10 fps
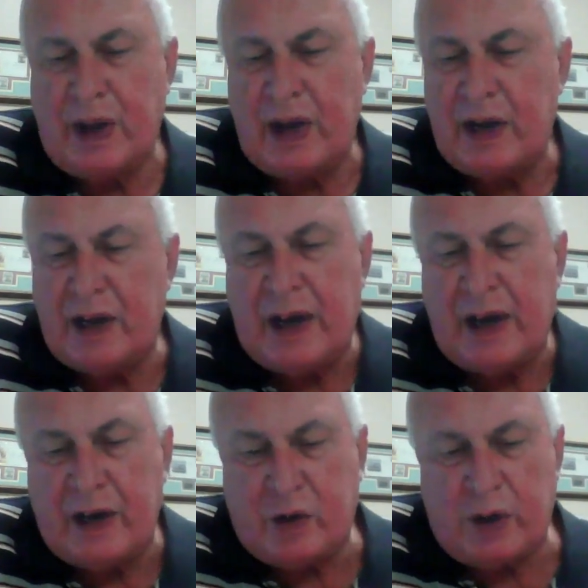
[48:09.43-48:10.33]
I
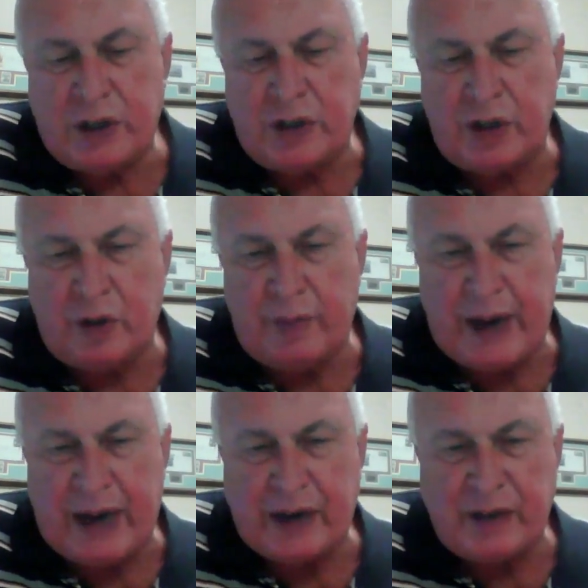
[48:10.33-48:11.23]
had a question going
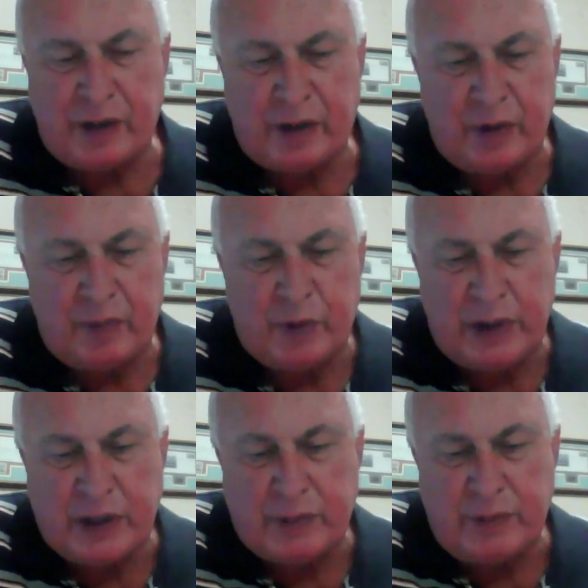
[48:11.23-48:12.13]
back to the group
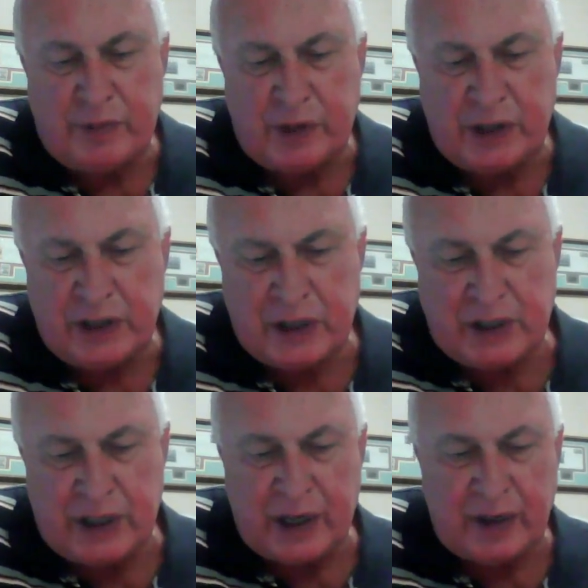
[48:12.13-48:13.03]
quiz for just a
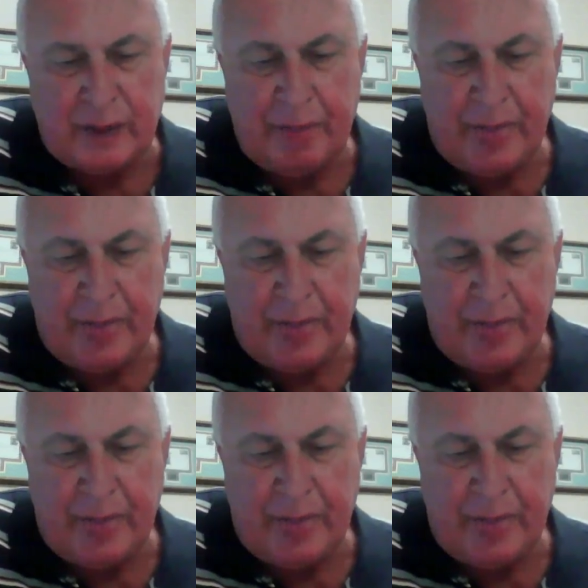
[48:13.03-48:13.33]
second.